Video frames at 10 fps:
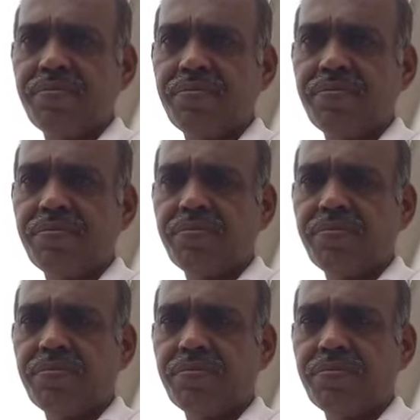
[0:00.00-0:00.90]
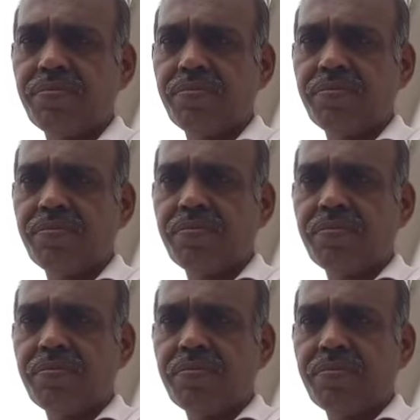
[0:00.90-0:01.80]

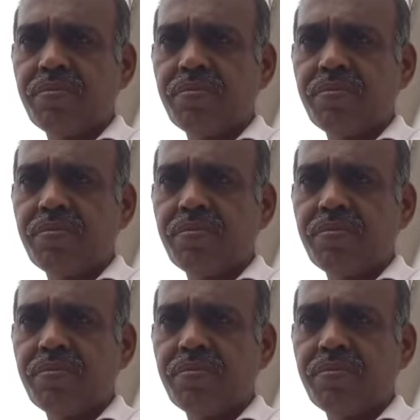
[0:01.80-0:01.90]
(silence)